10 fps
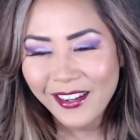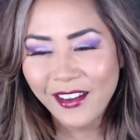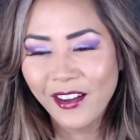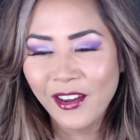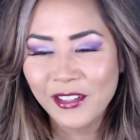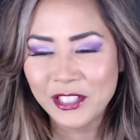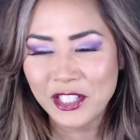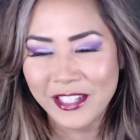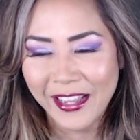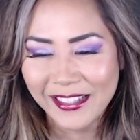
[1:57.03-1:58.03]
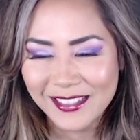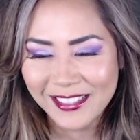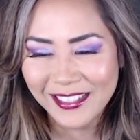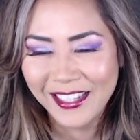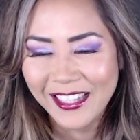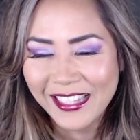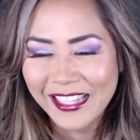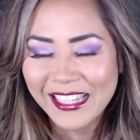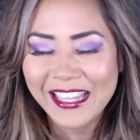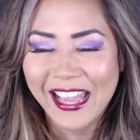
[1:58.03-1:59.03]
Oh, shit.
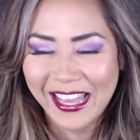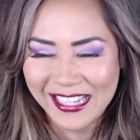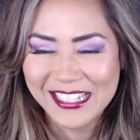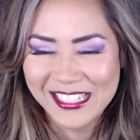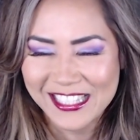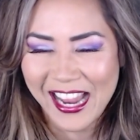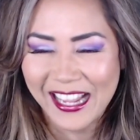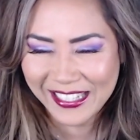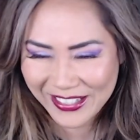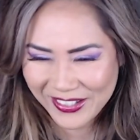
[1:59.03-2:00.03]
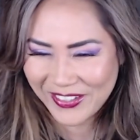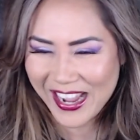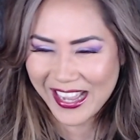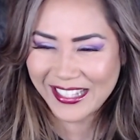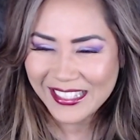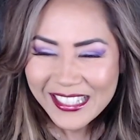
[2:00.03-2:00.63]
Yeah, it's Jack and a Crack.